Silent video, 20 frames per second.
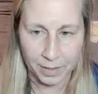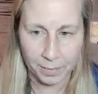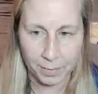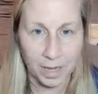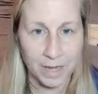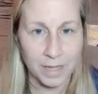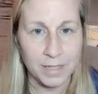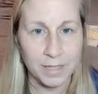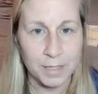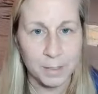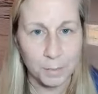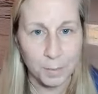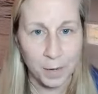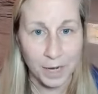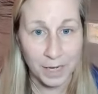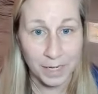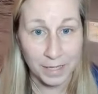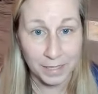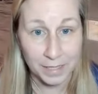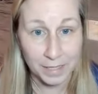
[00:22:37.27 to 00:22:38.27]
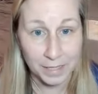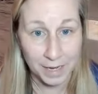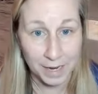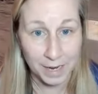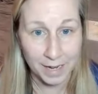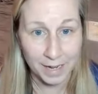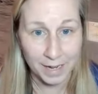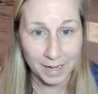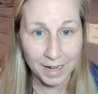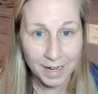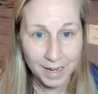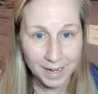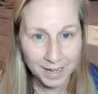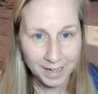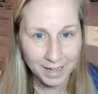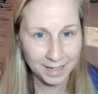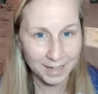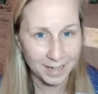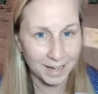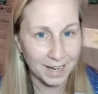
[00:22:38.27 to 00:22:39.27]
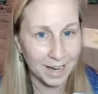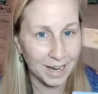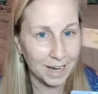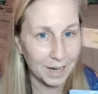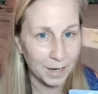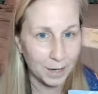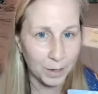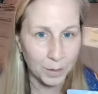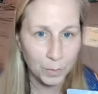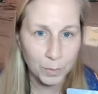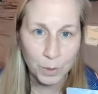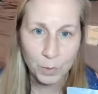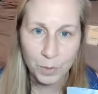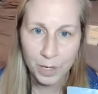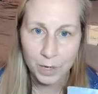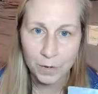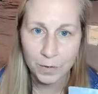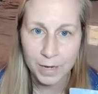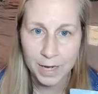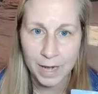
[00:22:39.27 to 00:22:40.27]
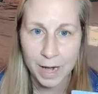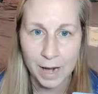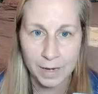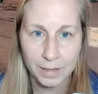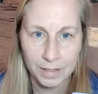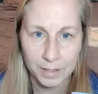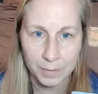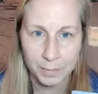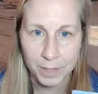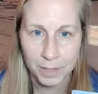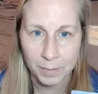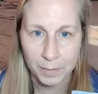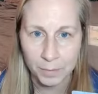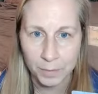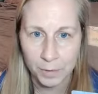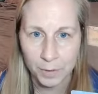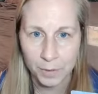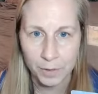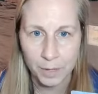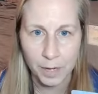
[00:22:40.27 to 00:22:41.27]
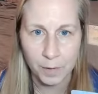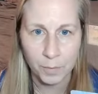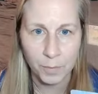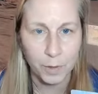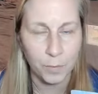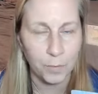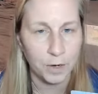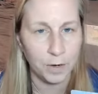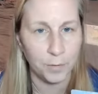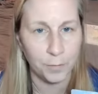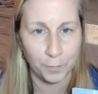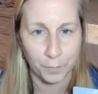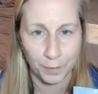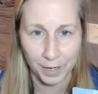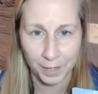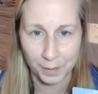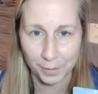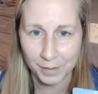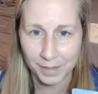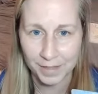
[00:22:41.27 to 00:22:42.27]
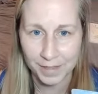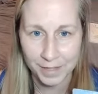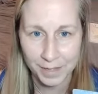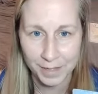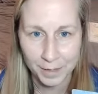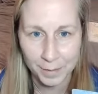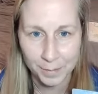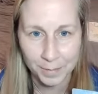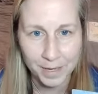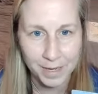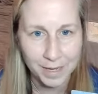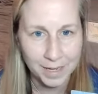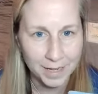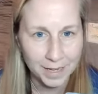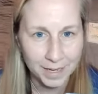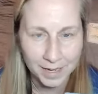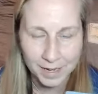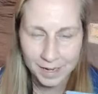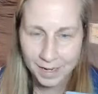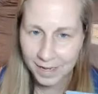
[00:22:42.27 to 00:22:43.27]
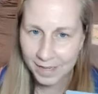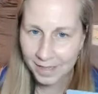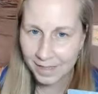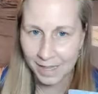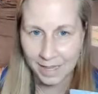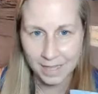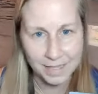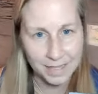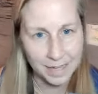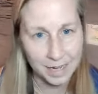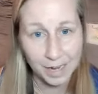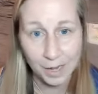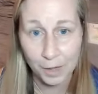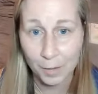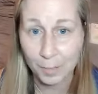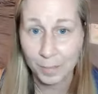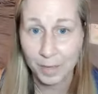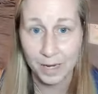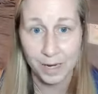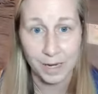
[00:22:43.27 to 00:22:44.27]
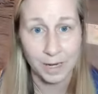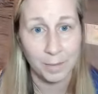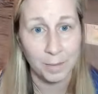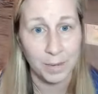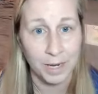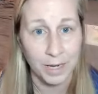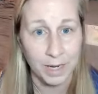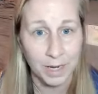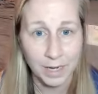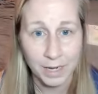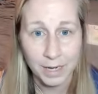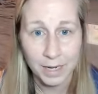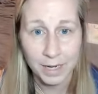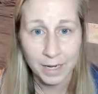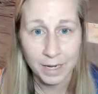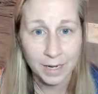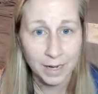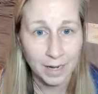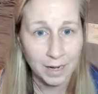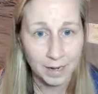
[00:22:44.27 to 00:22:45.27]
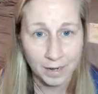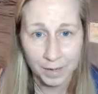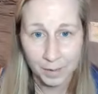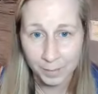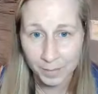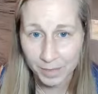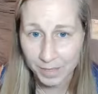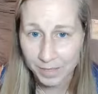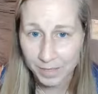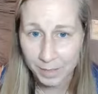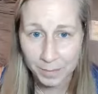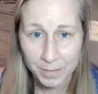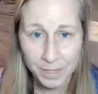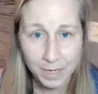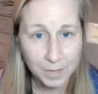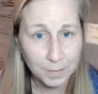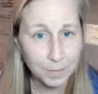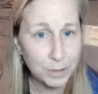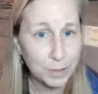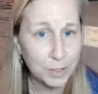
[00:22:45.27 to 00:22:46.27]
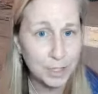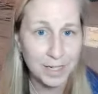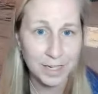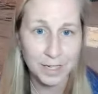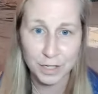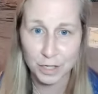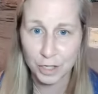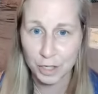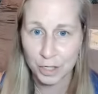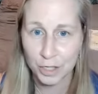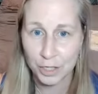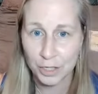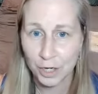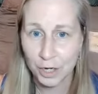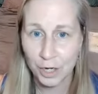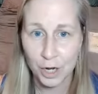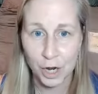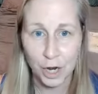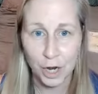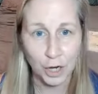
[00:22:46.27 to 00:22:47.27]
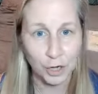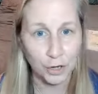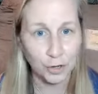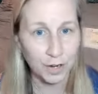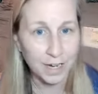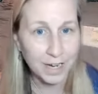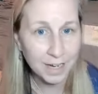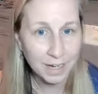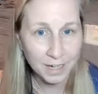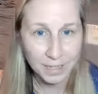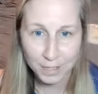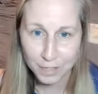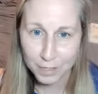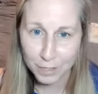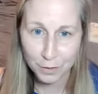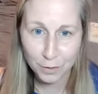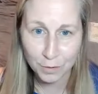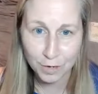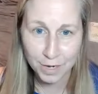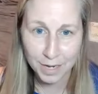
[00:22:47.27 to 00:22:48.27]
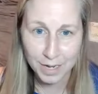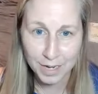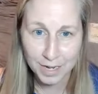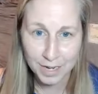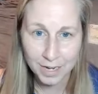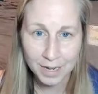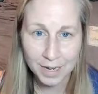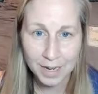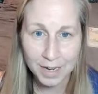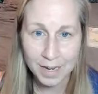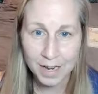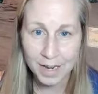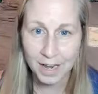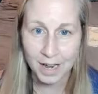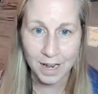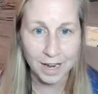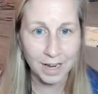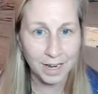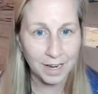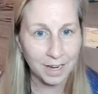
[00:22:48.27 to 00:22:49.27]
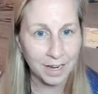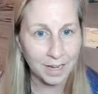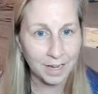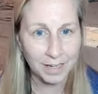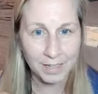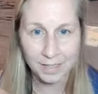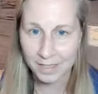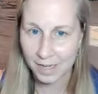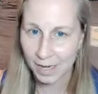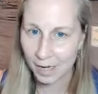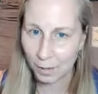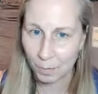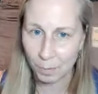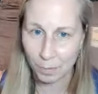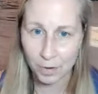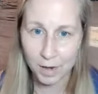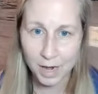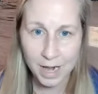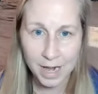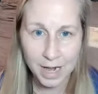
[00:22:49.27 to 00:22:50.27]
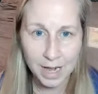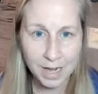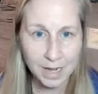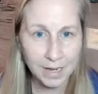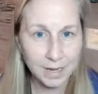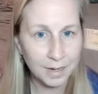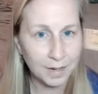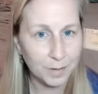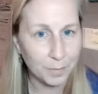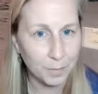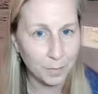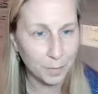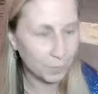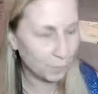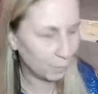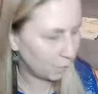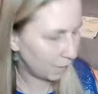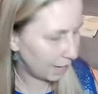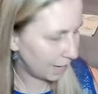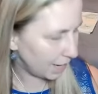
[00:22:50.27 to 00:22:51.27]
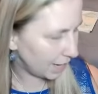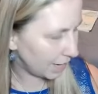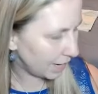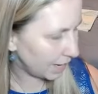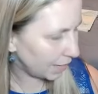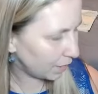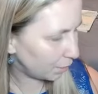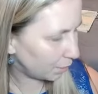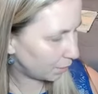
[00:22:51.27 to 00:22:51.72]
best mindset. We want to react to people and we want to fight with them, and that's not helping anybody. Sometimes you need to just agree to disagree and take a break, move away,